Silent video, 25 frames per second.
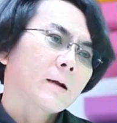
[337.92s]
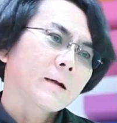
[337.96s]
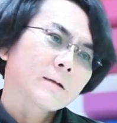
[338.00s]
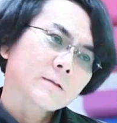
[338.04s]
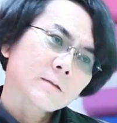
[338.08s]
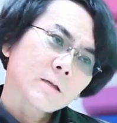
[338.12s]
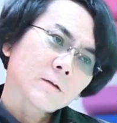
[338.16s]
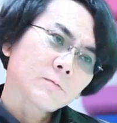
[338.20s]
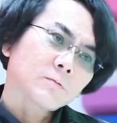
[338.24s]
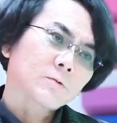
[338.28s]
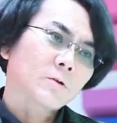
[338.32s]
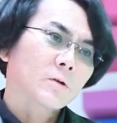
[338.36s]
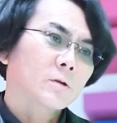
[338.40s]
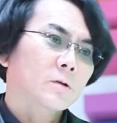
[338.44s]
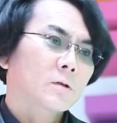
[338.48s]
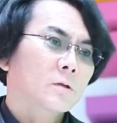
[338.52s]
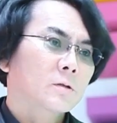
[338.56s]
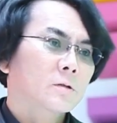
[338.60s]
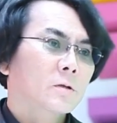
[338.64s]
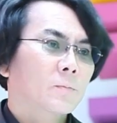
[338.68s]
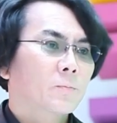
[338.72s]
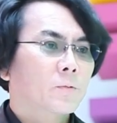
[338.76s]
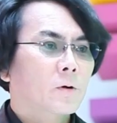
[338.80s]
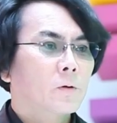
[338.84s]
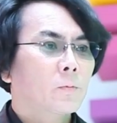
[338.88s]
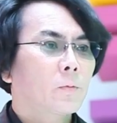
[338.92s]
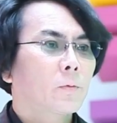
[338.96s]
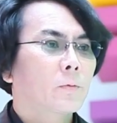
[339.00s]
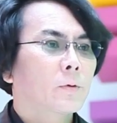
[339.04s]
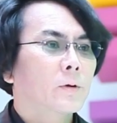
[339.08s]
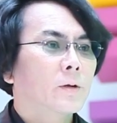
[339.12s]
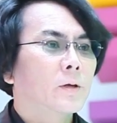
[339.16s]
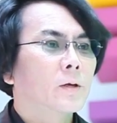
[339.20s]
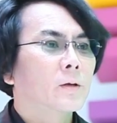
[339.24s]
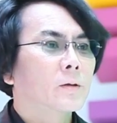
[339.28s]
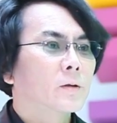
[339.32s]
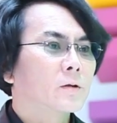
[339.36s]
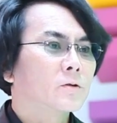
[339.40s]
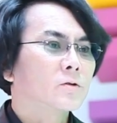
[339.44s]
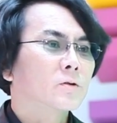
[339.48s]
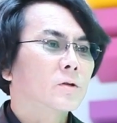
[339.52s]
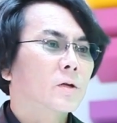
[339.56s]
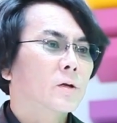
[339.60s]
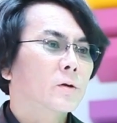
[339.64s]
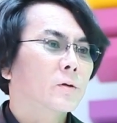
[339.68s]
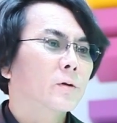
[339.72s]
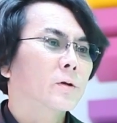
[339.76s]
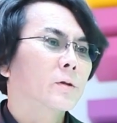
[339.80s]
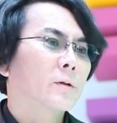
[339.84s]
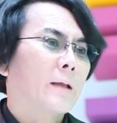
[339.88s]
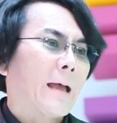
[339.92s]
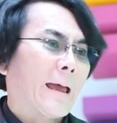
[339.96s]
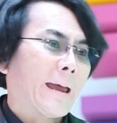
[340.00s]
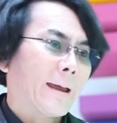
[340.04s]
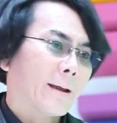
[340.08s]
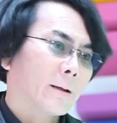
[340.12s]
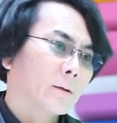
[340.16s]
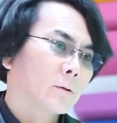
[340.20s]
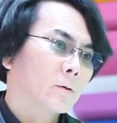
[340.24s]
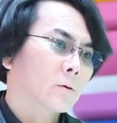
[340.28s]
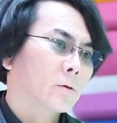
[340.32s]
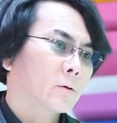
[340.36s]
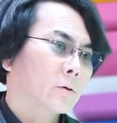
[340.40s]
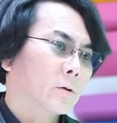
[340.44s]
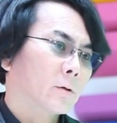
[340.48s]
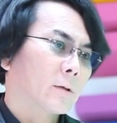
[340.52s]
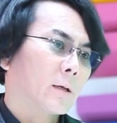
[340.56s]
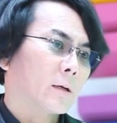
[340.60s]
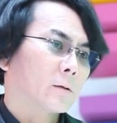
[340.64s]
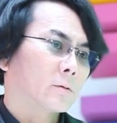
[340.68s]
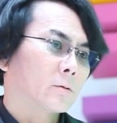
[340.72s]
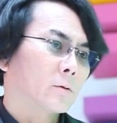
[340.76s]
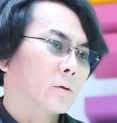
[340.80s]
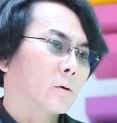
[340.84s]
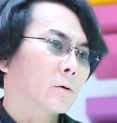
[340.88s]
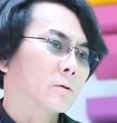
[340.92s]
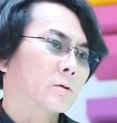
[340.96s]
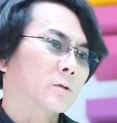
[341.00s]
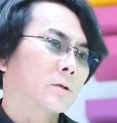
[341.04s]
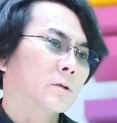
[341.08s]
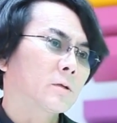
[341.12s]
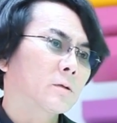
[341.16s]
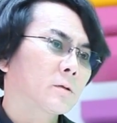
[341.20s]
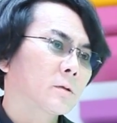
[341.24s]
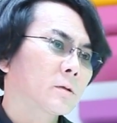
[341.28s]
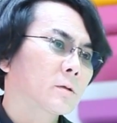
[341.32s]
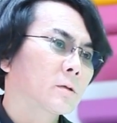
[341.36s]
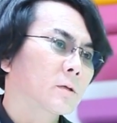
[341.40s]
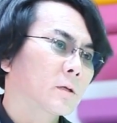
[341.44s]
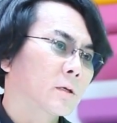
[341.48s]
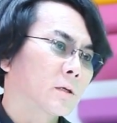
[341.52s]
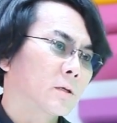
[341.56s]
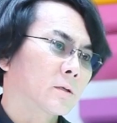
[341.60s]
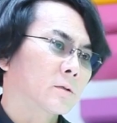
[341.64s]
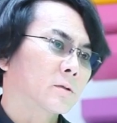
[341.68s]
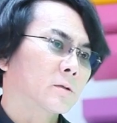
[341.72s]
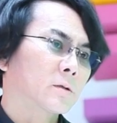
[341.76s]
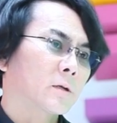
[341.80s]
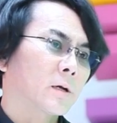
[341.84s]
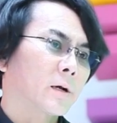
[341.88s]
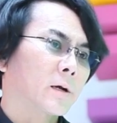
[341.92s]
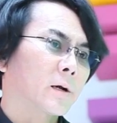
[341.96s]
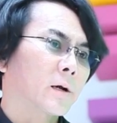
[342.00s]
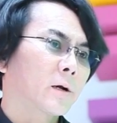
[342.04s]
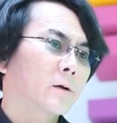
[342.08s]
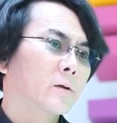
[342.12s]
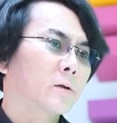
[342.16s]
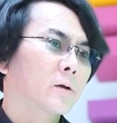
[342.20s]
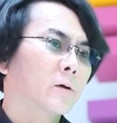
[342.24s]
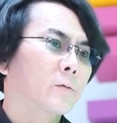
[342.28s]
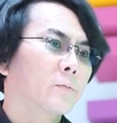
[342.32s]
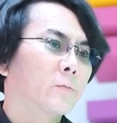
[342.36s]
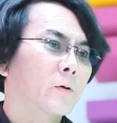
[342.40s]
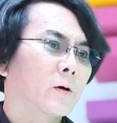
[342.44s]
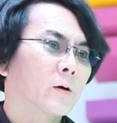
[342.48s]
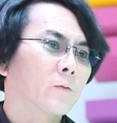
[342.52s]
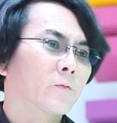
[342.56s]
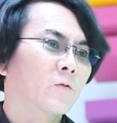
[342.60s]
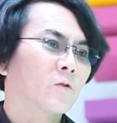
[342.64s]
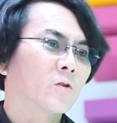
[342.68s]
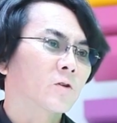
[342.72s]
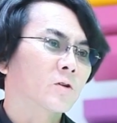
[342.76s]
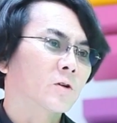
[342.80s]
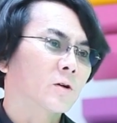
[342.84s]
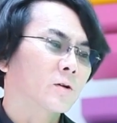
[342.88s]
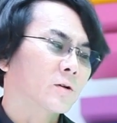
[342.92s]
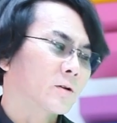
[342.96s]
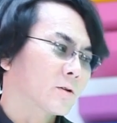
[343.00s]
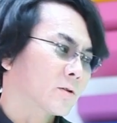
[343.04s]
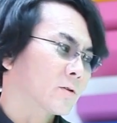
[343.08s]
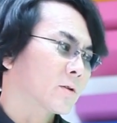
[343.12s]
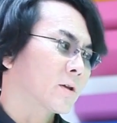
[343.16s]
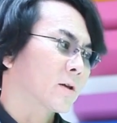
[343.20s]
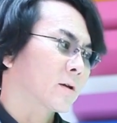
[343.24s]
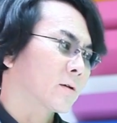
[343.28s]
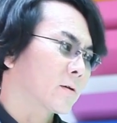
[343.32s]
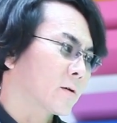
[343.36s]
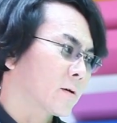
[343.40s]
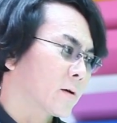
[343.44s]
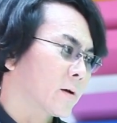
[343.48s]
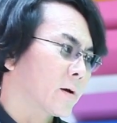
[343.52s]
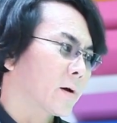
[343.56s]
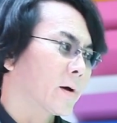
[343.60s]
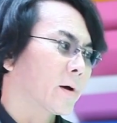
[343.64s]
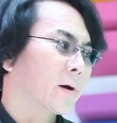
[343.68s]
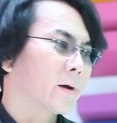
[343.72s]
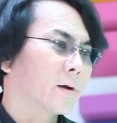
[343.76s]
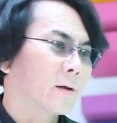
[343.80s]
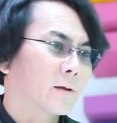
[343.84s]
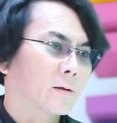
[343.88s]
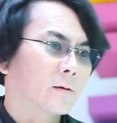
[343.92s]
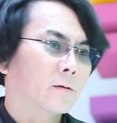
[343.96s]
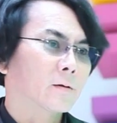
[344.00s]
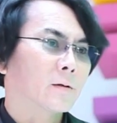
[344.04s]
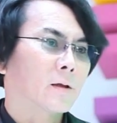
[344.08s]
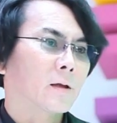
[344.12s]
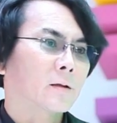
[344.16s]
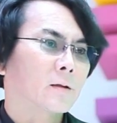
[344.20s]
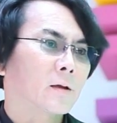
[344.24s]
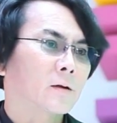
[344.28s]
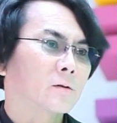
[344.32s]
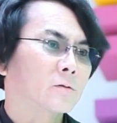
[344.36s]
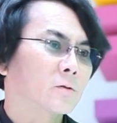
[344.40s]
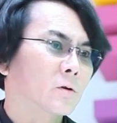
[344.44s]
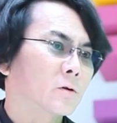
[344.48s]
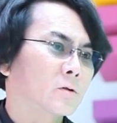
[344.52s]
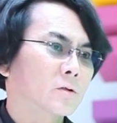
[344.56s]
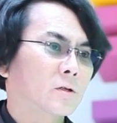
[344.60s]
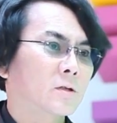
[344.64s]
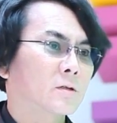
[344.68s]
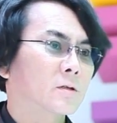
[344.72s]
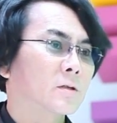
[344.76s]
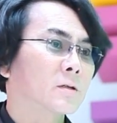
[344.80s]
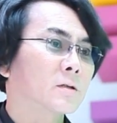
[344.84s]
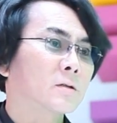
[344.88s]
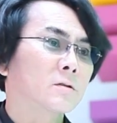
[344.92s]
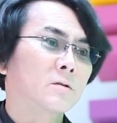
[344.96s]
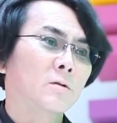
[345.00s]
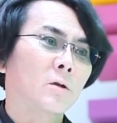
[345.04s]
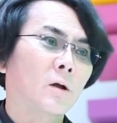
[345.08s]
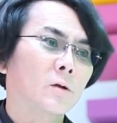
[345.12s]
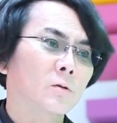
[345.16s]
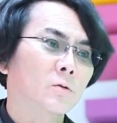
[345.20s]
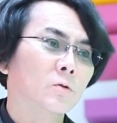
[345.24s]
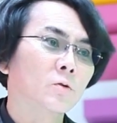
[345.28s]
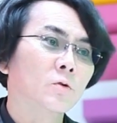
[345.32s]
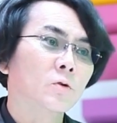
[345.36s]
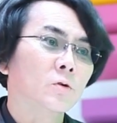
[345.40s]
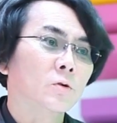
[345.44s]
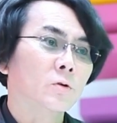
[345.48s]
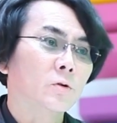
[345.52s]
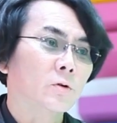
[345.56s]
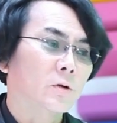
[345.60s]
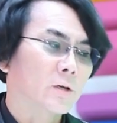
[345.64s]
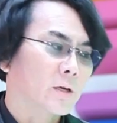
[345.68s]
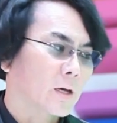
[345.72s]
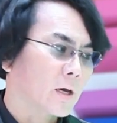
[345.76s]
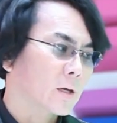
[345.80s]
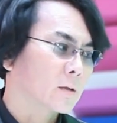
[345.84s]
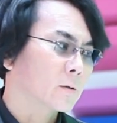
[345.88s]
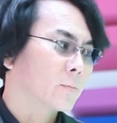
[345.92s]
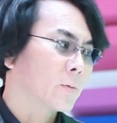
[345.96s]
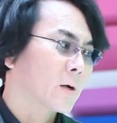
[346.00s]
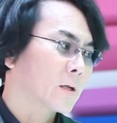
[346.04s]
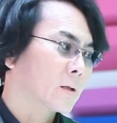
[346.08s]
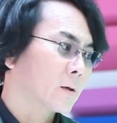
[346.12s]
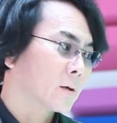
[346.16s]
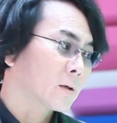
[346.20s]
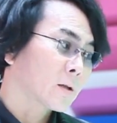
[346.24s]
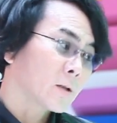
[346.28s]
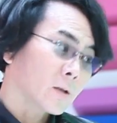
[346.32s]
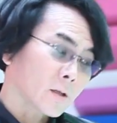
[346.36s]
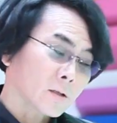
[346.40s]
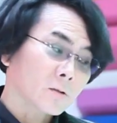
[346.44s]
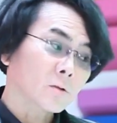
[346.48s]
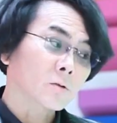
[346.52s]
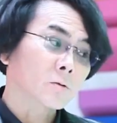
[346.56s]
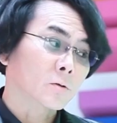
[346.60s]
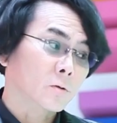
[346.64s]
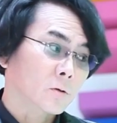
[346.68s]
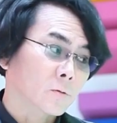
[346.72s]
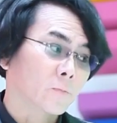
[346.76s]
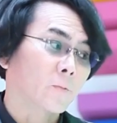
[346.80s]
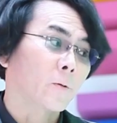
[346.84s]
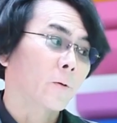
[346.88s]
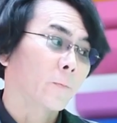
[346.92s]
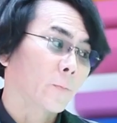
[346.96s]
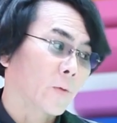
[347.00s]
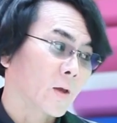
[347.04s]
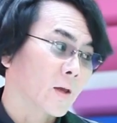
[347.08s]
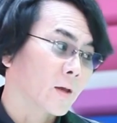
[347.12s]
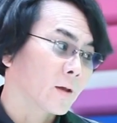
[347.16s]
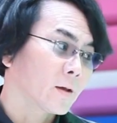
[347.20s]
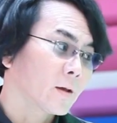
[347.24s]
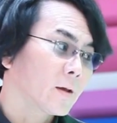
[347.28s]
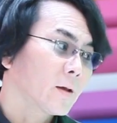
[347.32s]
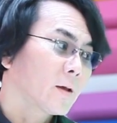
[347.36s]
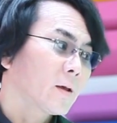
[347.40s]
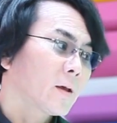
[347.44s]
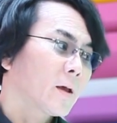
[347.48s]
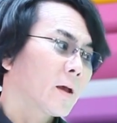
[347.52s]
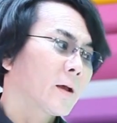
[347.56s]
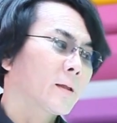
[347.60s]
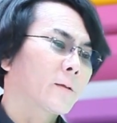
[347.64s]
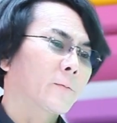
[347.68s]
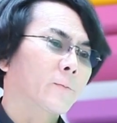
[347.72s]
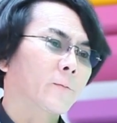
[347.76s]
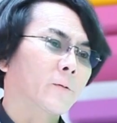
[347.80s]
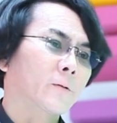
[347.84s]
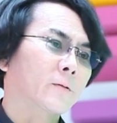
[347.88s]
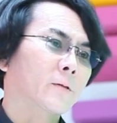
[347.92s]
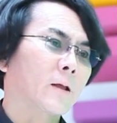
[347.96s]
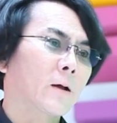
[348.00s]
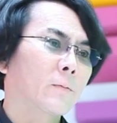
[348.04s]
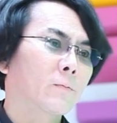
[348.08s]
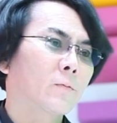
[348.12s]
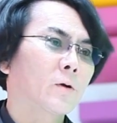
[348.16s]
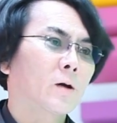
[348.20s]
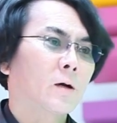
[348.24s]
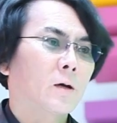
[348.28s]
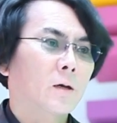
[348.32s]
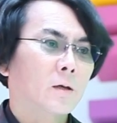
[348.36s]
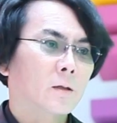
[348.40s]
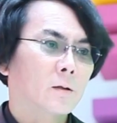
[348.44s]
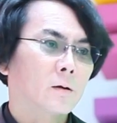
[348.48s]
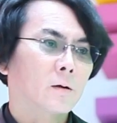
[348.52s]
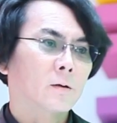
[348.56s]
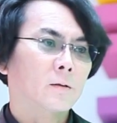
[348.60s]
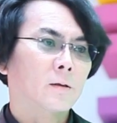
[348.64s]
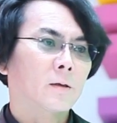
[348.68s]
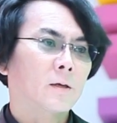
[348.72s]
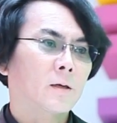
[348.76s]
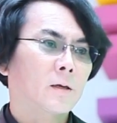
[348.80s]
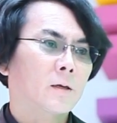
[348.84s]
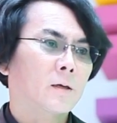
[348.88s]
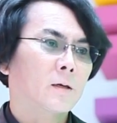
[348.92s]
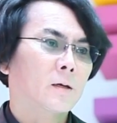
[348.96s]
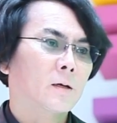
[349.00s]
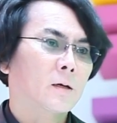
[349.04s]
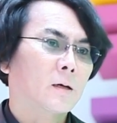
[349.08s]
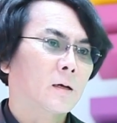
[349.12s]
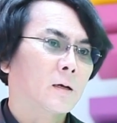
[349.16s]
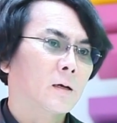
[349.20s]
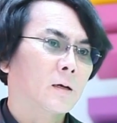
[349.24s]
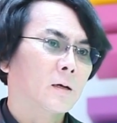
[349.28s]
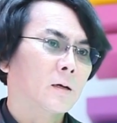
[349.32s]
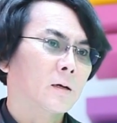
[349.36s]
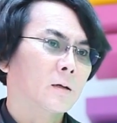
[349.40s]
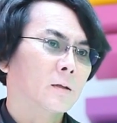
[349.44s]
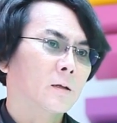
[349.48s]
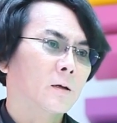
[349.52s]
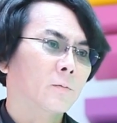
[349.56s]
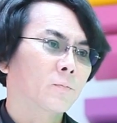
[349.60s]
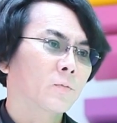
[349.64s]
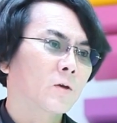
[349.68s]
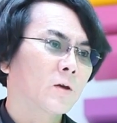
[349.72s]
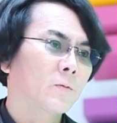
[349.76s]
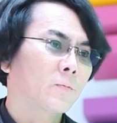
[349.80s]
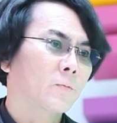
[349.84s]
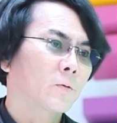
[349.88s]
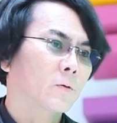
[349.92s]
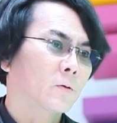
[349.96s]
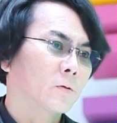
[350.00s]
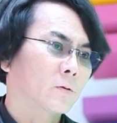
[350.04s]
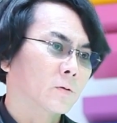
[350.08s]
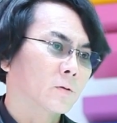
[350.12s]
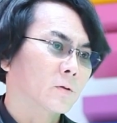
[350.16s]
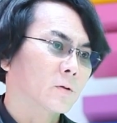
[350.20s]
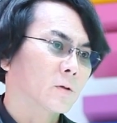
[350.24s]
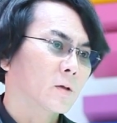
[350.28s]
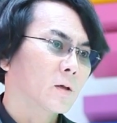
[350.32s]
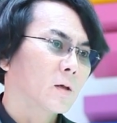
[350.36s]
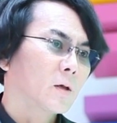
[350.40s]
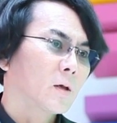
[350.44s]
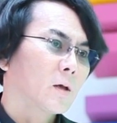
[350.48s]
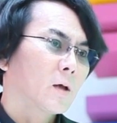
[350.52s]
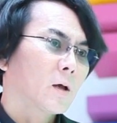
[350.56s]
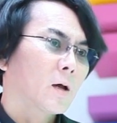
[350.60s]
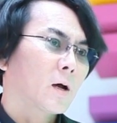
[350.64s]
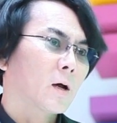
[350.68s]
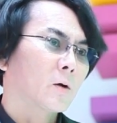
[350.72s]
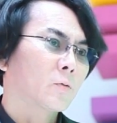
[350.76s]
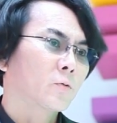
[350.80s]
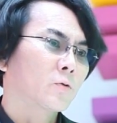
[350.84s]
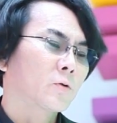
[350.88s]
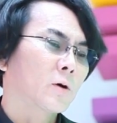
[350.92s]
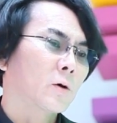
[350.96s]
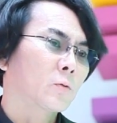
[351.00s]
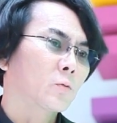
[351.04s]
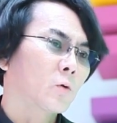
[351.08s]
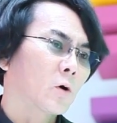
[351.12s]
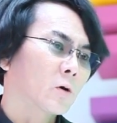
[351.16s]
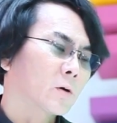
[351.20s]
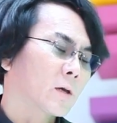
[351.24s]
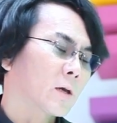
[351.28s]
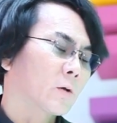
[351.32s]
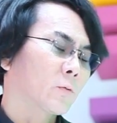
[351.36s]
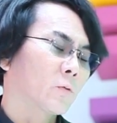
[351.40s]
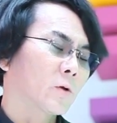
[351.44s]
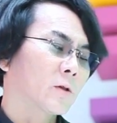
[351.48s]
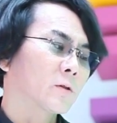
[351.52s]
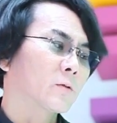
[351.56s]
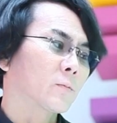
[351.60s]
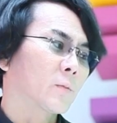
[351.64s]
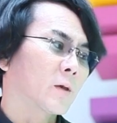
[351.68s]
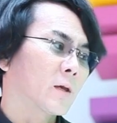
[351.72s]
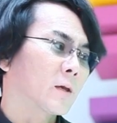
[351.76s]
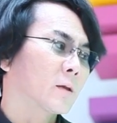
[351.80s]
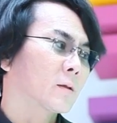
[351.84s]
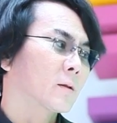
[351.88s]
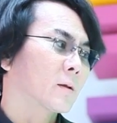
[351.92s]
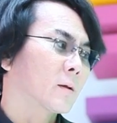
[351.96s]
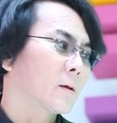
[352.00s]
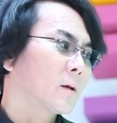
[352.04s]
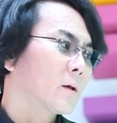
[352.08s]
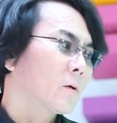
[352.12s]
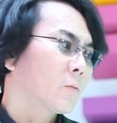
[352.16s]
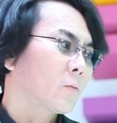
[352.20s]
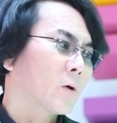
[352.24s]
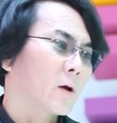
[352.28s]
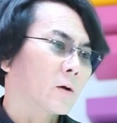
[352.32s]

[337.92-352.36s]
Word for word: Perception is probably, still in Android technologies, is kind of futuristic, the technologies. It's not true yet, but it's true for me and for some, the peoples who are working with me.